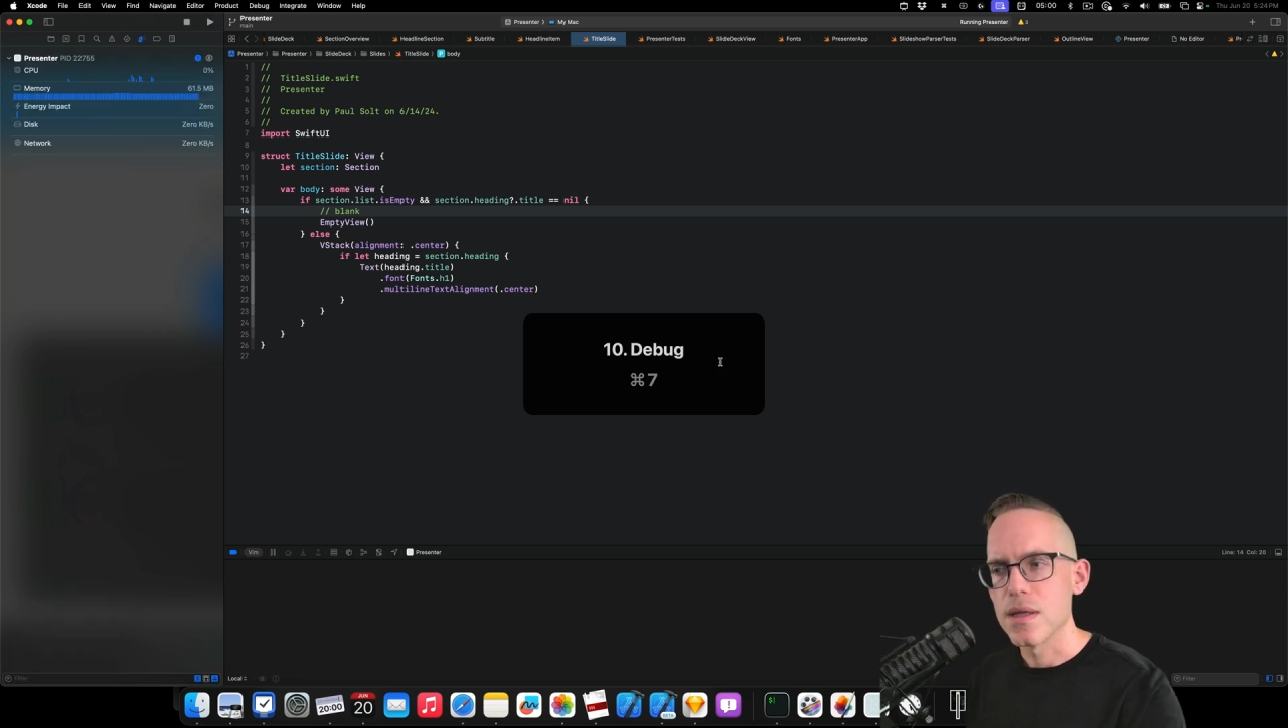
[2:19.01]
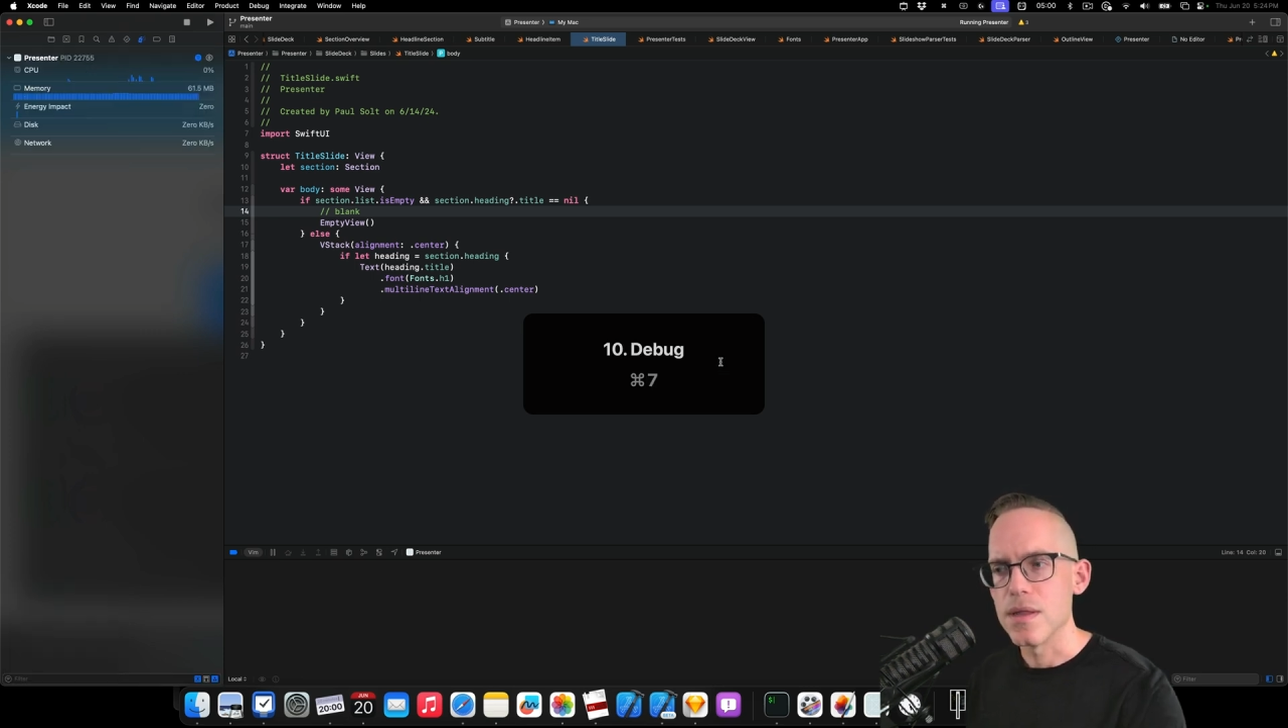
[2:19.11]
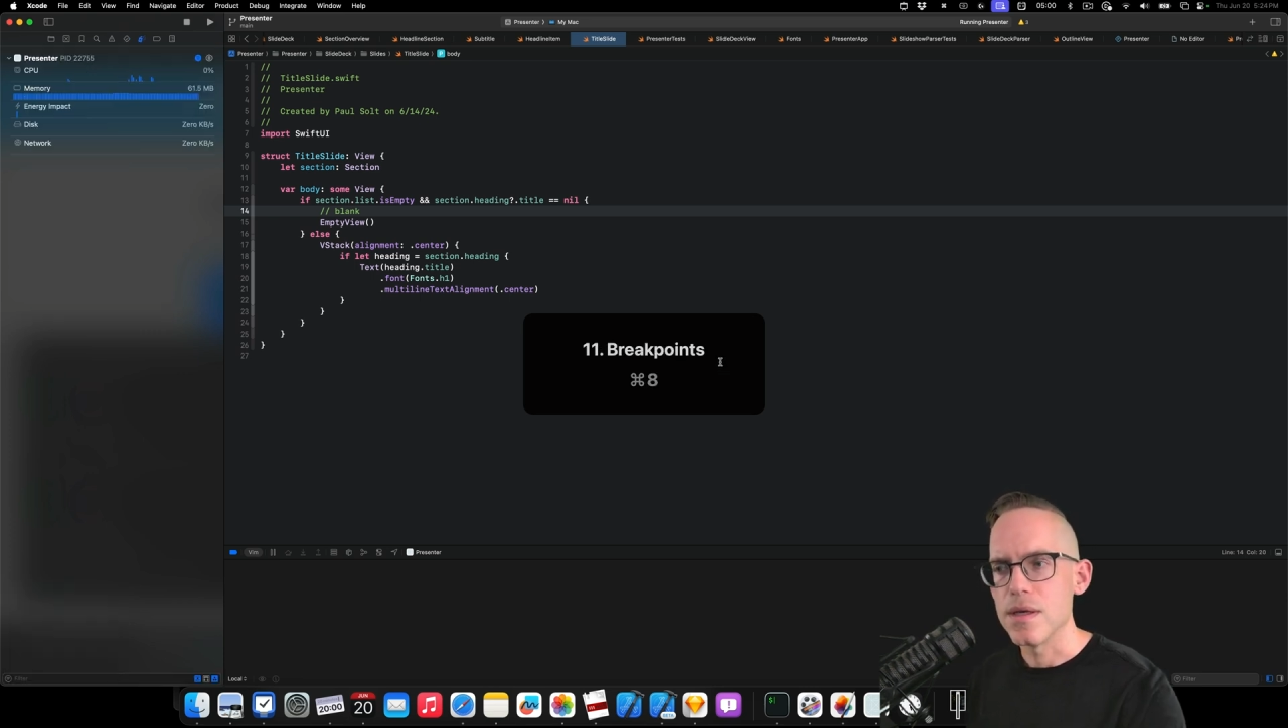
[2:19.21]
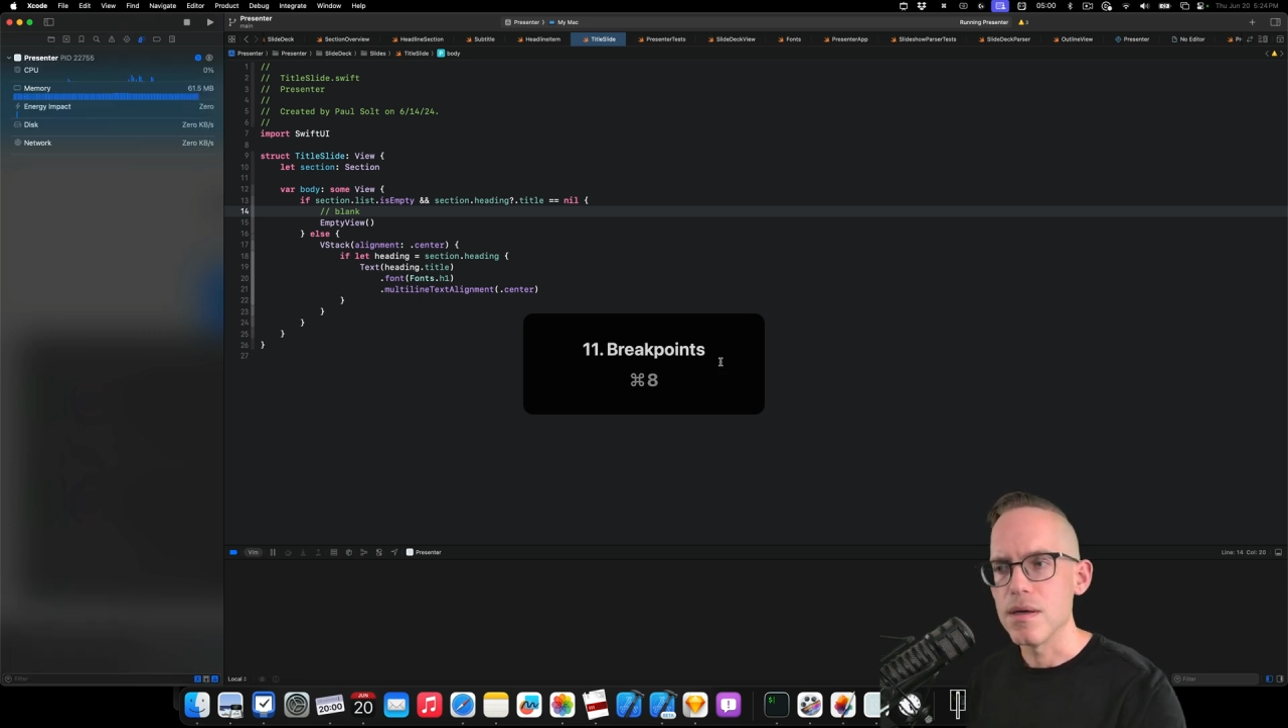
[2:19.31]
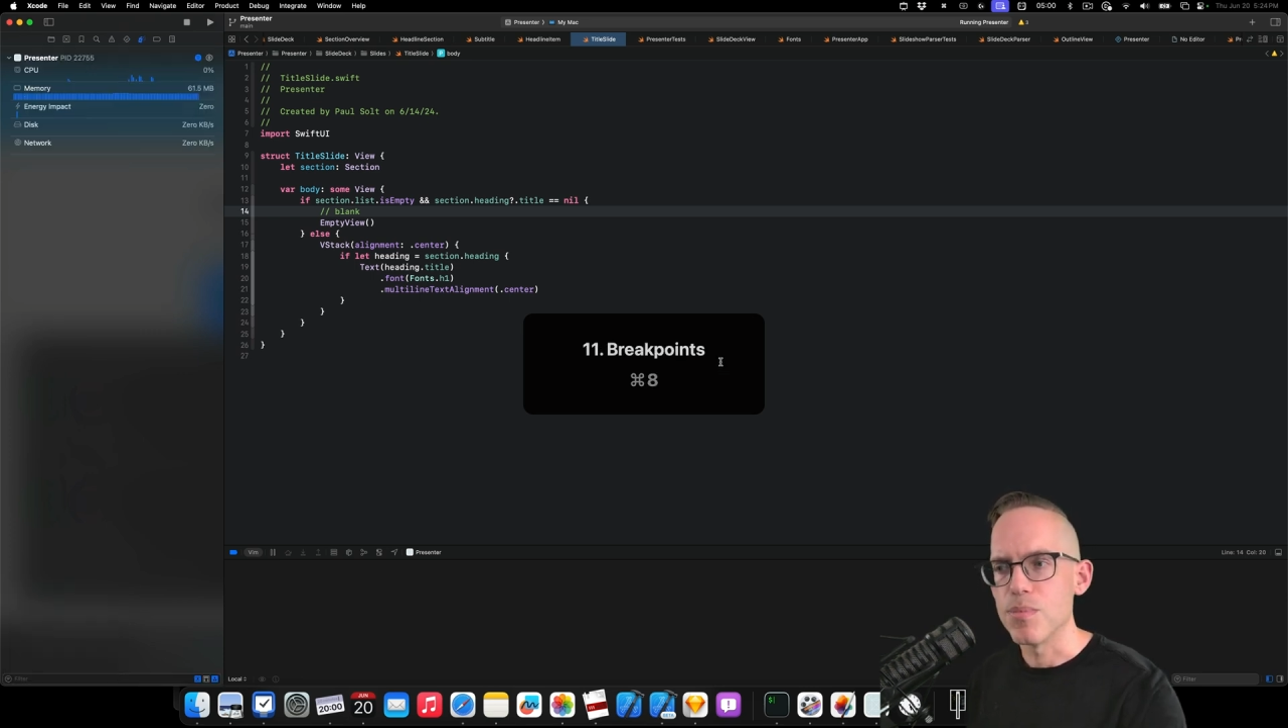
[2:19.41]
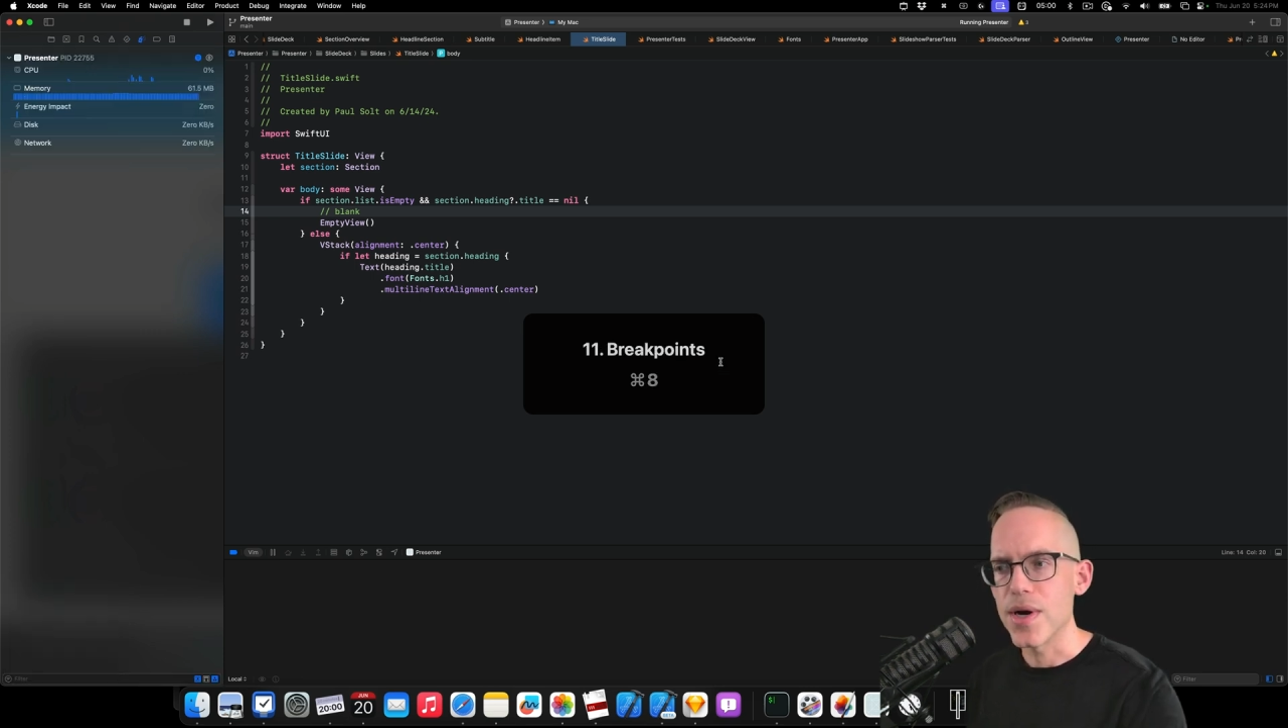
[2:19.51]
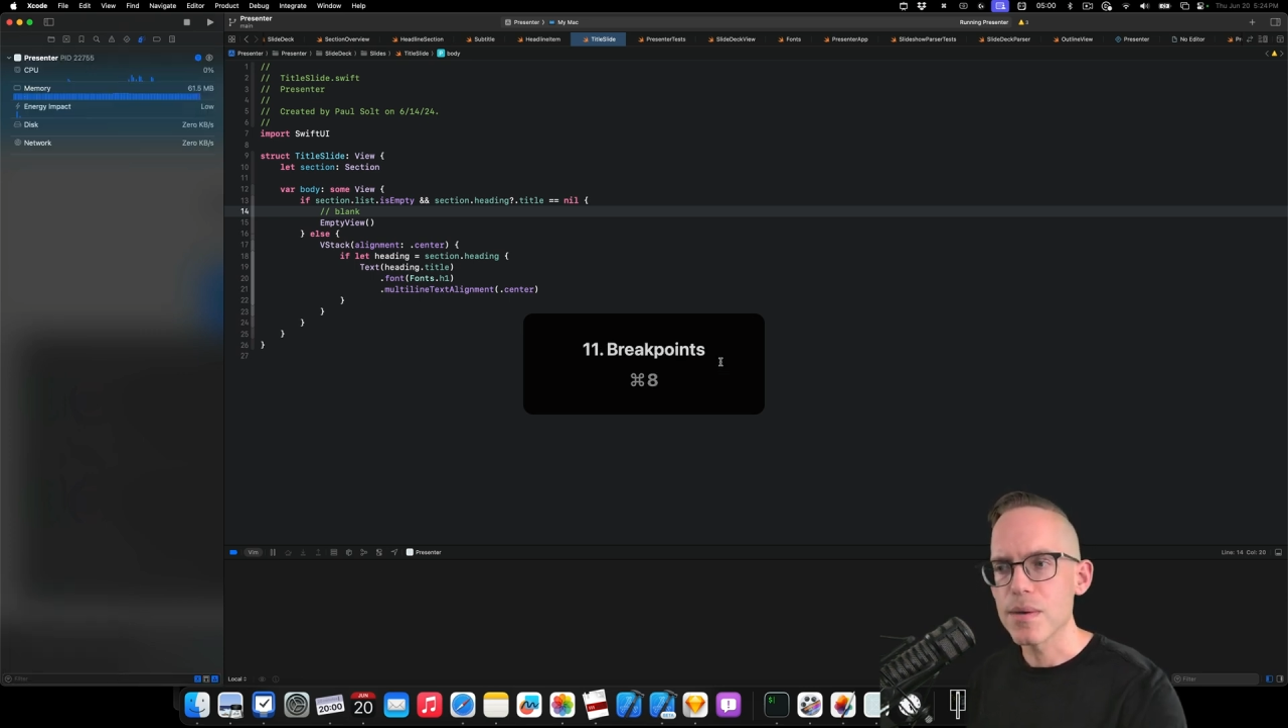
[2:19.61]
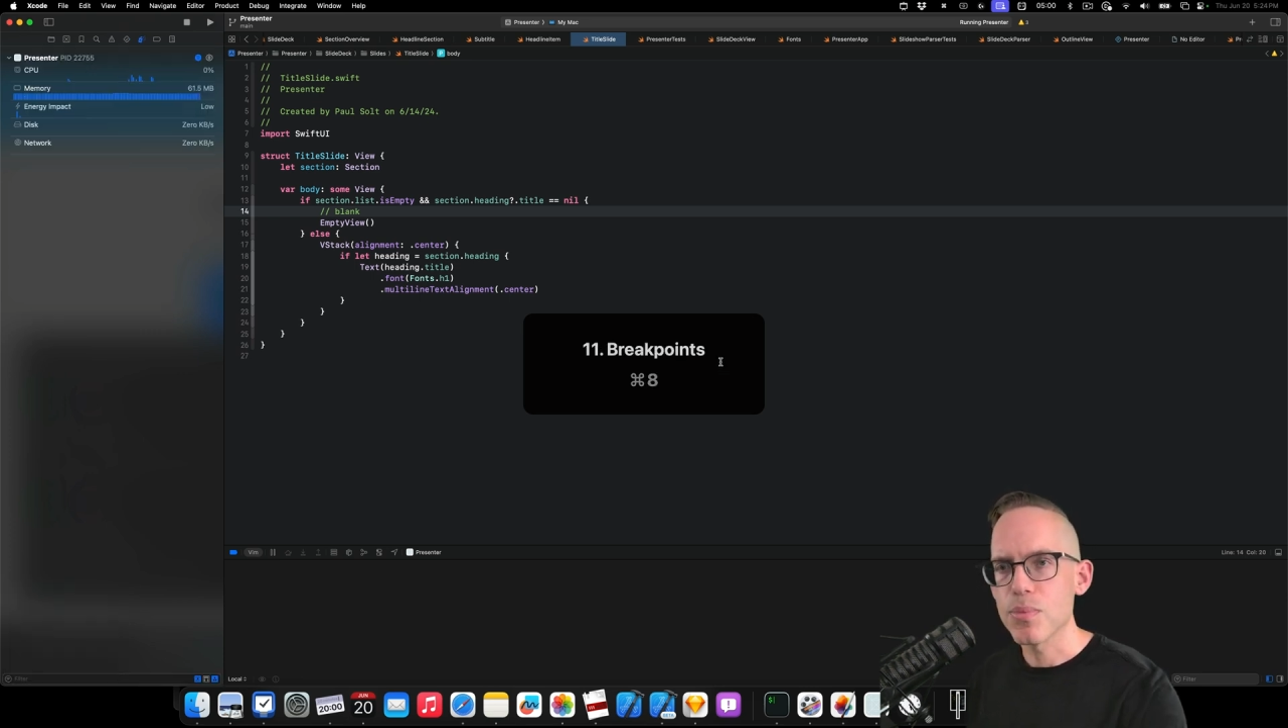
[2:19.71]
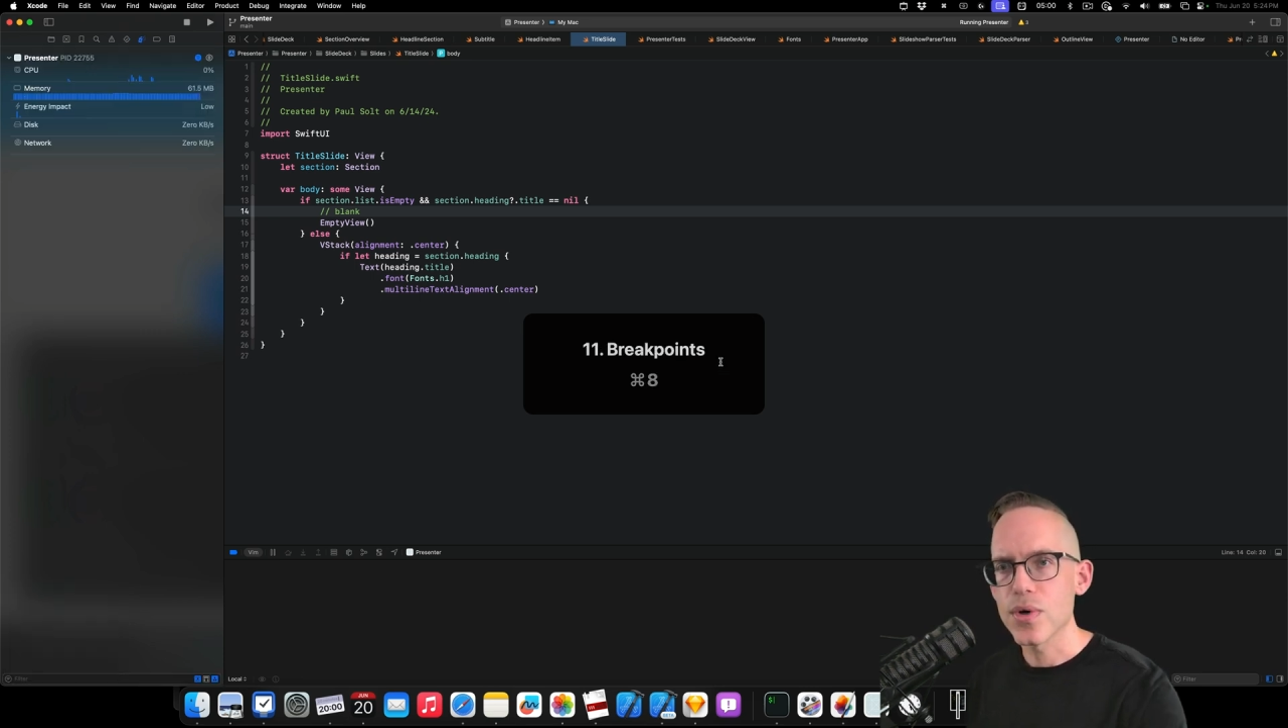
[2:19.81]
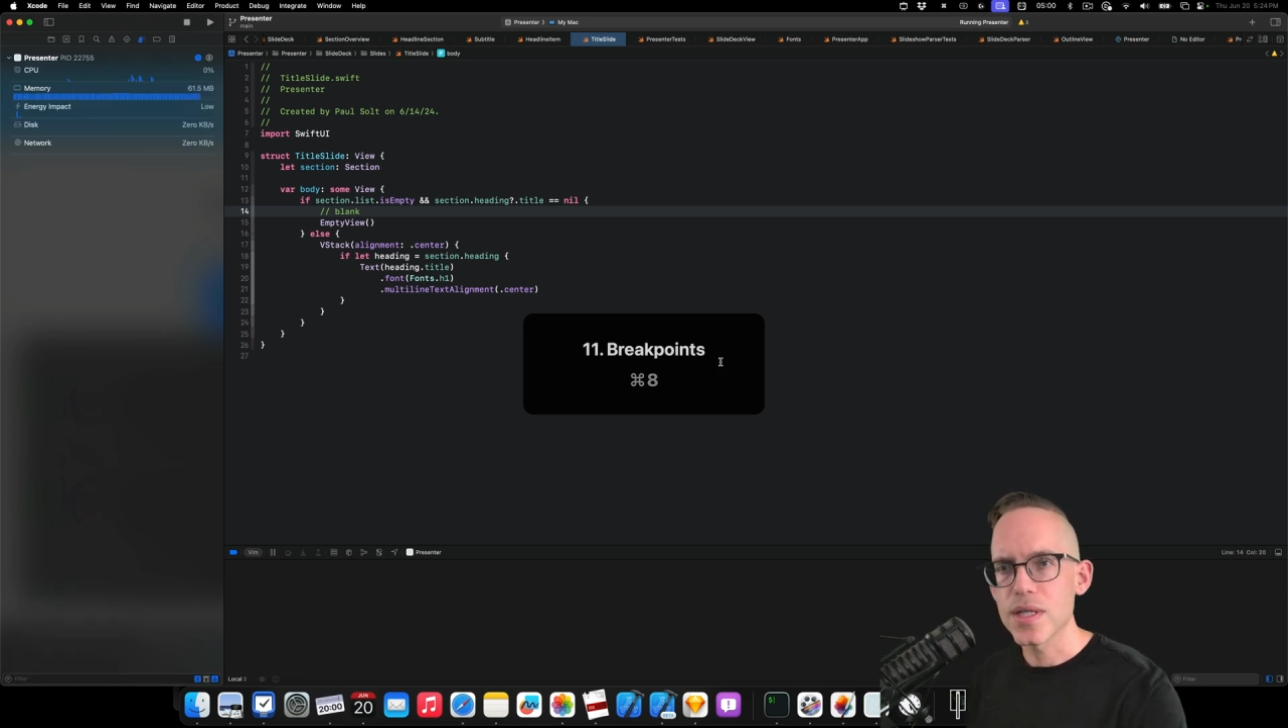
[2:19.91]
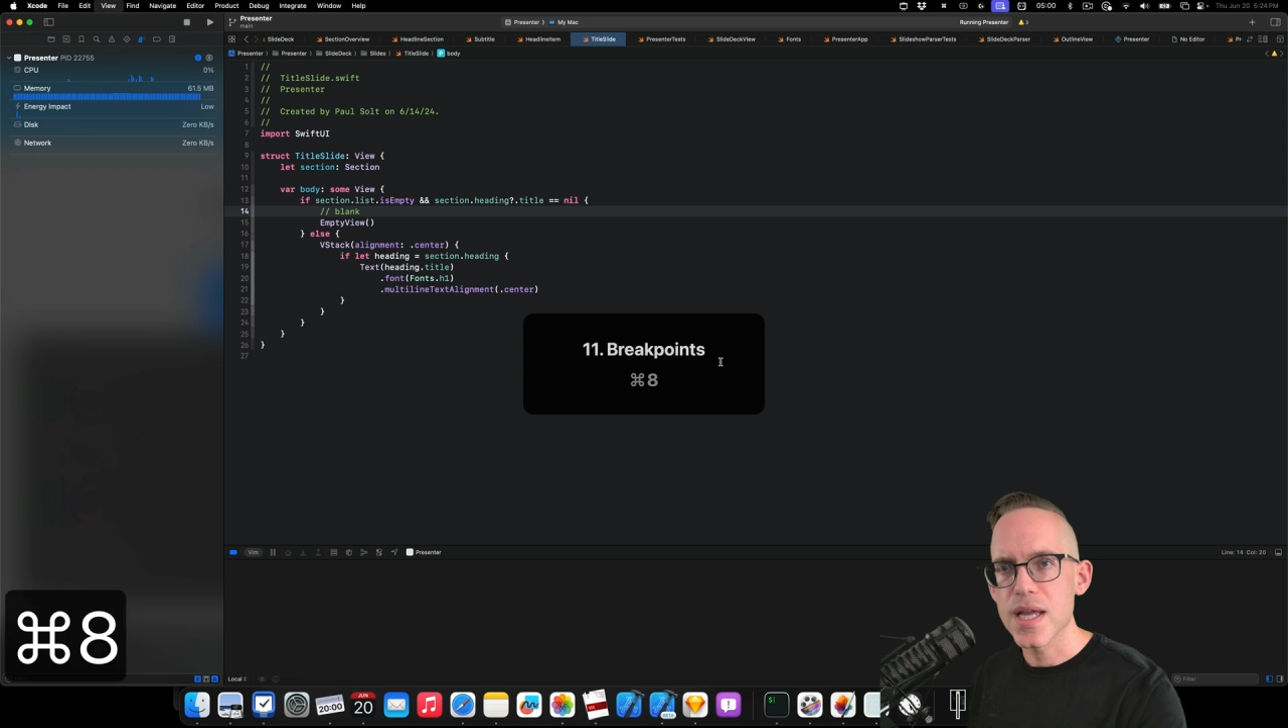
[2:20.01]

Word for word: The breakpoints